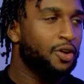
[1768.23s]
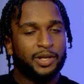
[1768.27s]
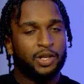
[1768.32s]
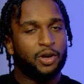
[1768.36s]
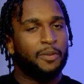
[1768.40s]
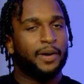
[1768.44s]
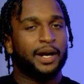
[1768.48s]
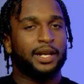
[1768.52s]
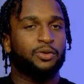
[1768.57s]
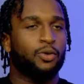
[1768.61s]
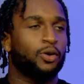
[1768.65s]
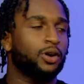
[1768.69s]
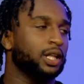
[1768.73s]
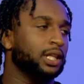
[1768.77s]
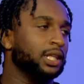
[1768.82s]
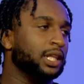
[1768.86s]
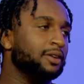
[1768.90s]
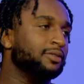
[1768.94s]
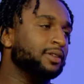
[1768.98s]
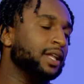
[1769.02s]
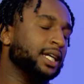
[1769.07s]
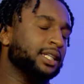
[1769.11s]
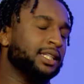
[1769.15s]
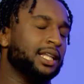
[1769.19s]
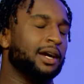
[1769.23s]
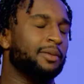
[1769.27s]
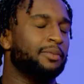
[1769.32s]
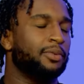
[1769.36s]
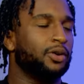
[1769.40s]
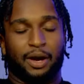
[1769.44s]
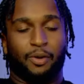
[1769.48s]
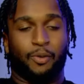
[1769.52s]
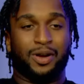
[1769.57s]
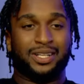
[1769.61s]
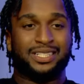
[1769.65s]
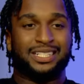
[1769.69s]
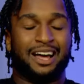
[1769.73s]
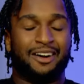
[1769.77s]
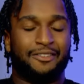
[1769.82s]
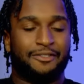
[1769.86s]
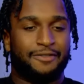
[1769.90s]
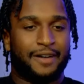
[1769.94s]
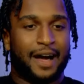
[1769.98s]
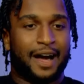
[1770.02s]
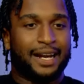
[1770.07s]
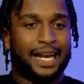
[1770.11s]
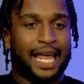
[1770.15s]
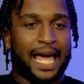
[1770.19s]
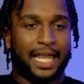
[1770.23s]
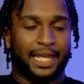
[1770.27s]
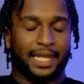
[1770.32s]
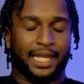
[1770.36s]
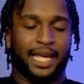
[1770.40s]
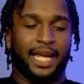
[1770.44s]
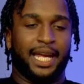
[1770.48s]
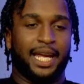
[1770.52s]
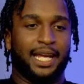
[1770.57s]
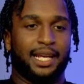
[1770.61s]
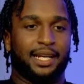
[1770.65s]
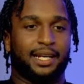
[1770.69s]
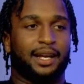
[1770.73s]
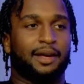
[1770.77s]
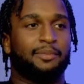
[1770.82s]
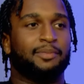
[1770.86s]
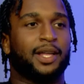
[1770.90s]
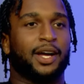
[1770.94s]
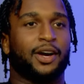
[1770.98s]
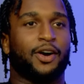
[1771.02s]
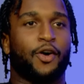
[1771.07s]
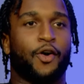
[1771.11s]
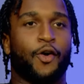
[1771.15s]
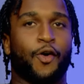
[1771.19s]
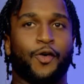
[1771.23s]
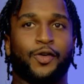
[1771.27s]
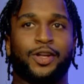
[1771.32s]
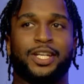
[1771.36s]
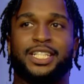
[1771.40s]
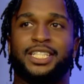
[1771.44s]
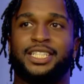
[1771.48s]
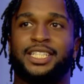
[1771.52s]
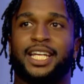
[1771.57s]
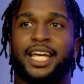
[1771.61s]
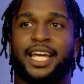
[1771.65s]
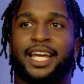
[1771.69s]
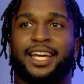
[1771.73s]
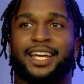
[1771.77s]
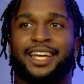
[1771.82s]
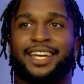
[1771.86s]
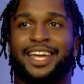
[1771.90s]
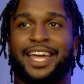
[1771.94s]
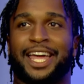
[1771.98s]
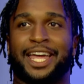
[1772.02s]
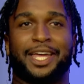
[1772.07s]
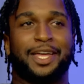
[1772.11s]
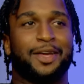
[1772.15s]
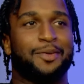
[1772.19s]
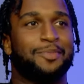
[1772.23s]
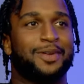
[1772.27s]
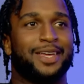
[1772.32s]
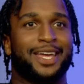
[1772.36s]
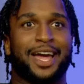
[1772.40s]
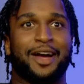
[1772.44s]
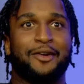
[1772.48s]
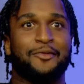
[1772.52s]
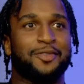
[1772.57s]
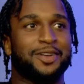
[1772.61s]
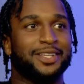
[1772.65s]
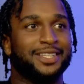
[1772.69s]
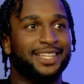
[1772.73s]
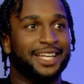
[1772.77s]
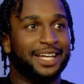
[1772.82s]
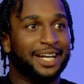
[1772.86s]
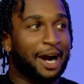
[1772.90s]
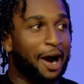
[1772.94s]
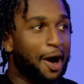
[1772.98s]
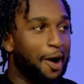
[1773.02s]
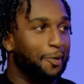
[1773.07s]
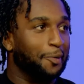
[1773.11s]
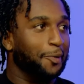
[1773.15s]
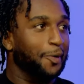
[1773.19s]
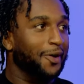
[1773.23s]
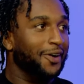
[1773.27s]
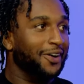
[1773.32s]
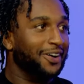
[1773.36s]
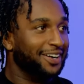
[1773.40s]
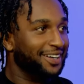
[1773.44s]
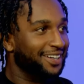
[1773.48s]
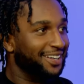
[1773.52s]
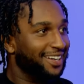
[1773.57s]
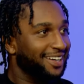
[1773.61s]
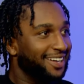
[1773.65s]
Nobody want to live like that, bro. Once I found that lane, I'm like, oh, this shit can give me everything I want.